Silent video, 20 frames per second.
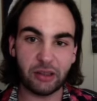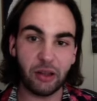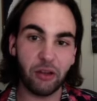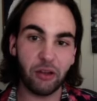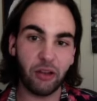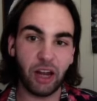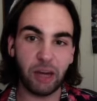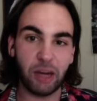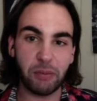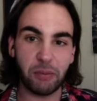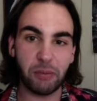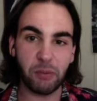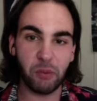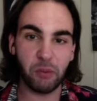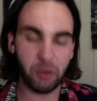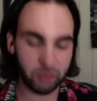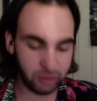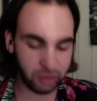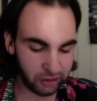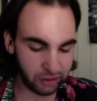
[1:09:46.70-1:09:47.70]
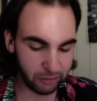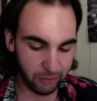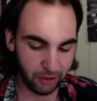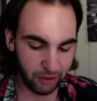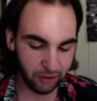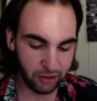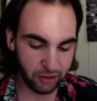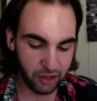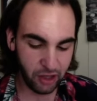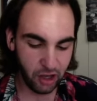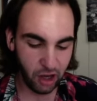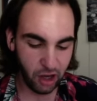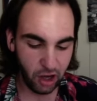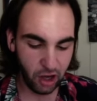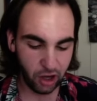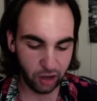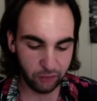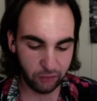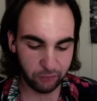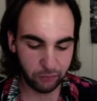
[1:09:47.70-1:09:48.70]
a lot of people won't think about.
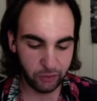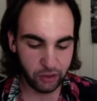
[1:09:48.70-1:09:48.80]
Mm-hmm.